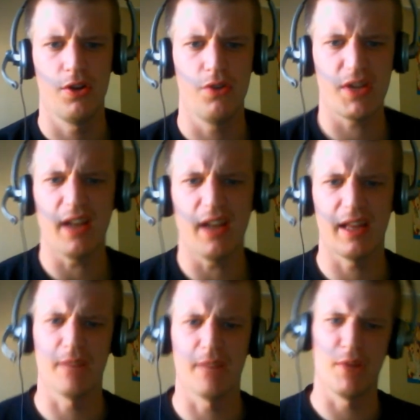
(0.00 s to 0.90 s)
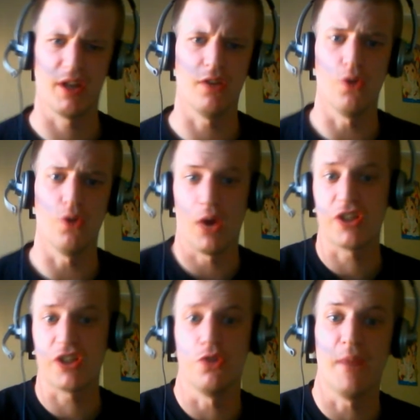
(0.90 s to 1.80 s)
who's got a lot of money,
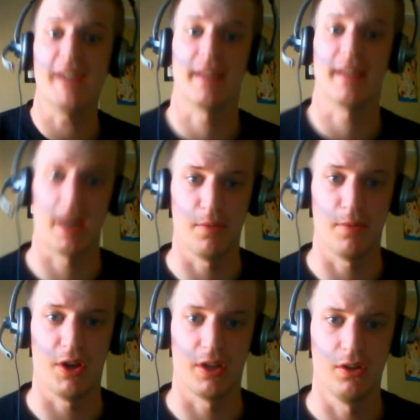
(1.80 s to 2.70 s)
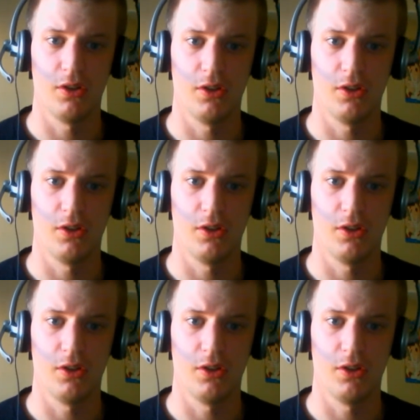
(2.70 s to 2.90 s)
who makes a lot of money.